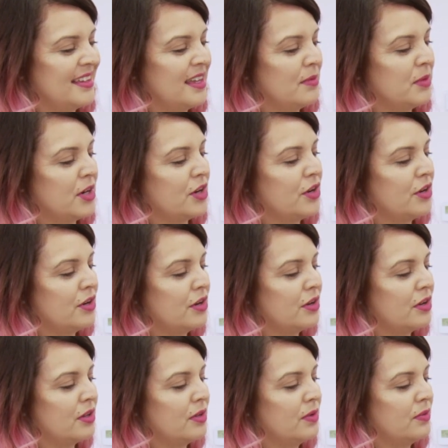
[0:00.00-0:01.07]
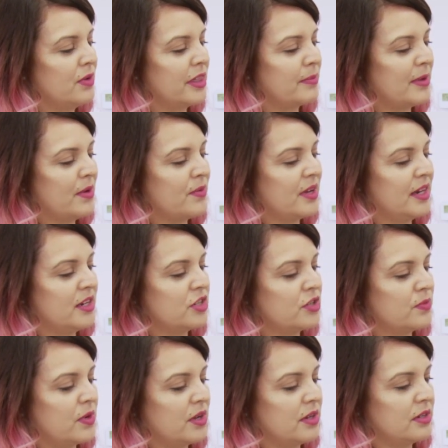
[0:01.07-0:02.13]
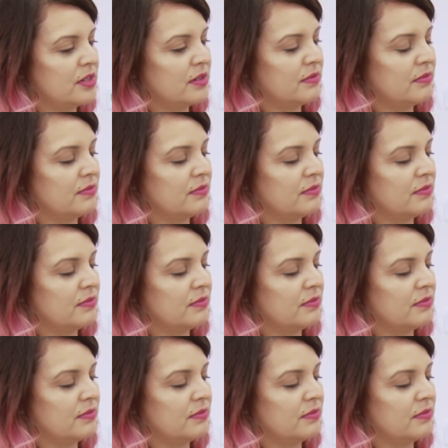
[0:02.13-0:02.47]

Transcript: I'm gonna curl with my 1-inch wand.